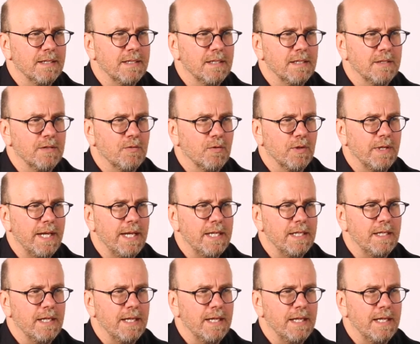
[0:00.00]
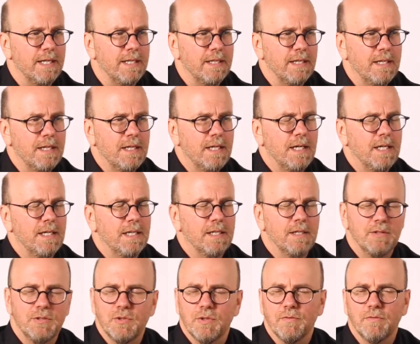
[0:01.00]
can create a
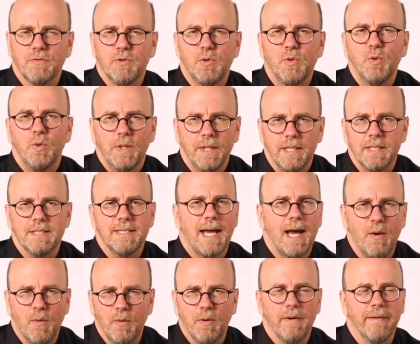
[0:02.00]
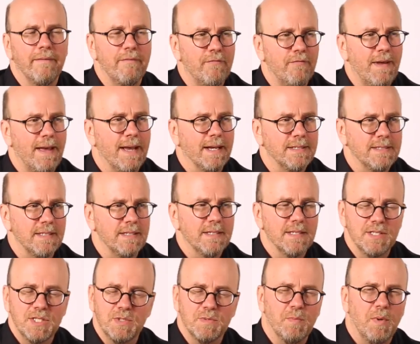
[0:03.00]
sort of cooling tower effect in
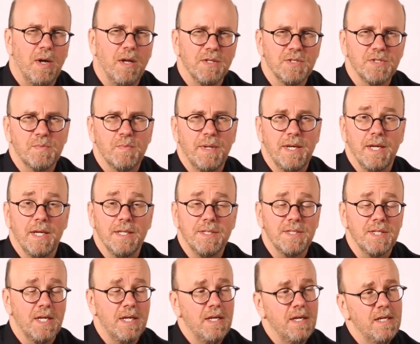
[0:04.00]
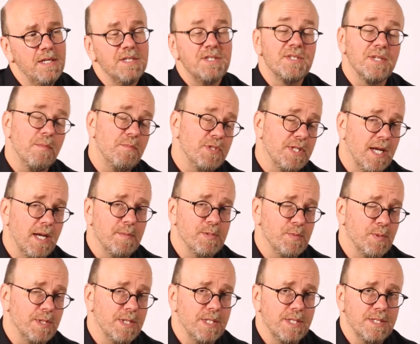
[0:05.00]
this small space. Sometimes
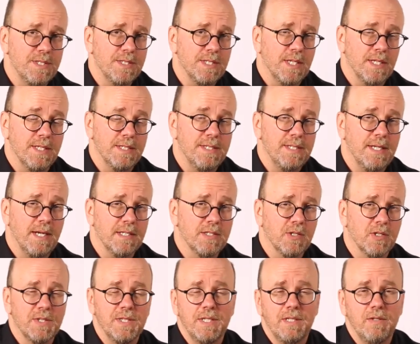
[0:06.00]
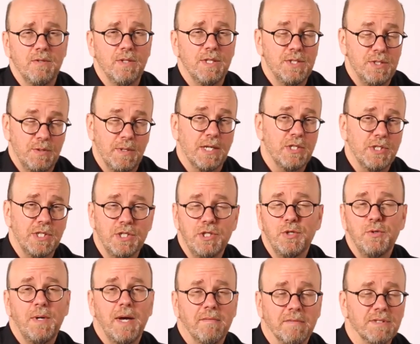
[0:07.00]
with these DX RT units you actually
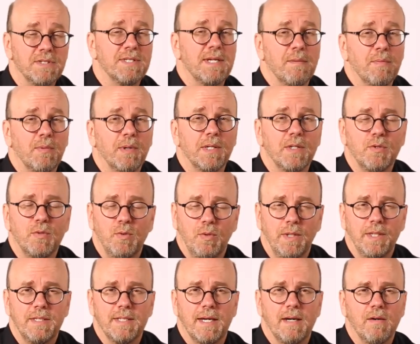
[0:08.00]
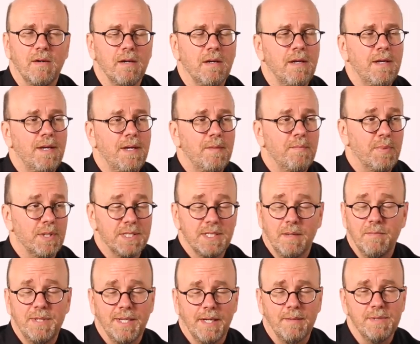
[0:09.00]
do have a separate cooling tower, but
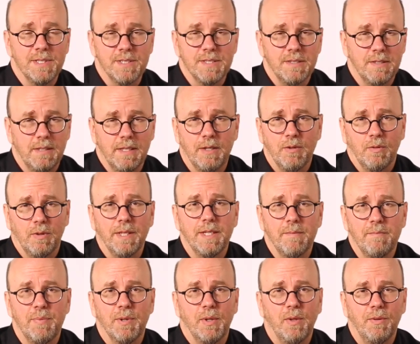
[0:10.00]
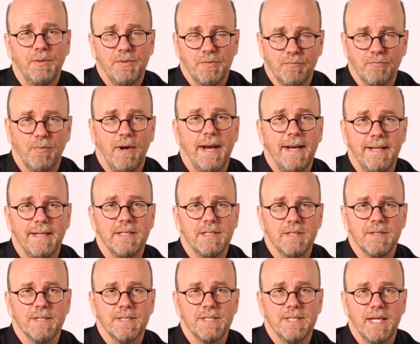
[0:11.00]
sometimes it's literally built right
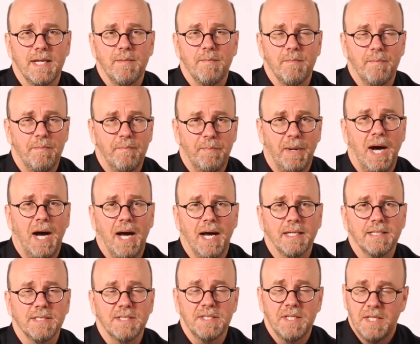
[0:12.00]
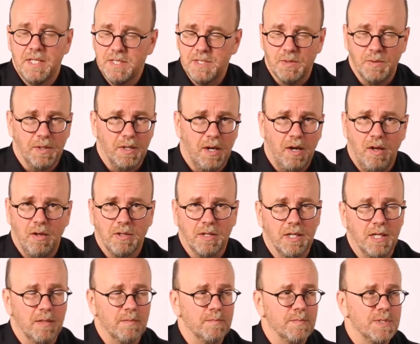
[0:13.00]
into the same box, so it all
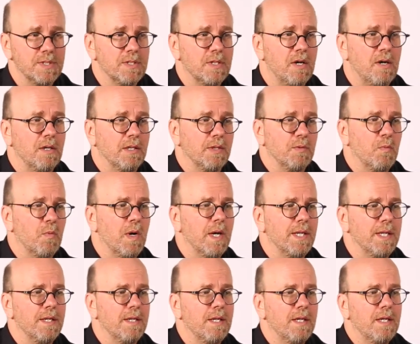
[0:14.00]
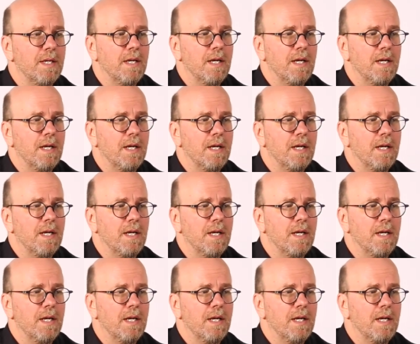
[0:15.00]
comes all in one